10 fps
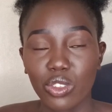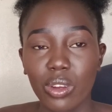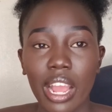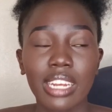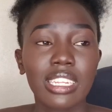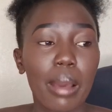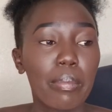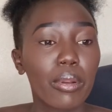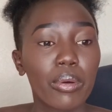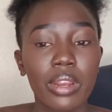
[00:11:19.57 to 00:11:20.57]
You can't
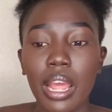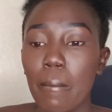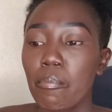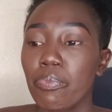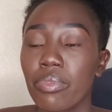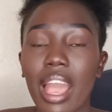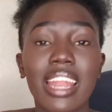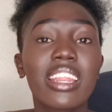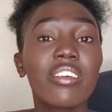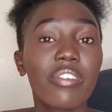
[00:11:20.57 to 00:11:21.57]
upload
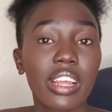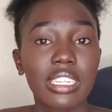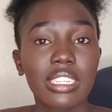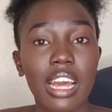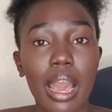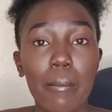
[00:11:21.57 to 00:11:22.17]
a different,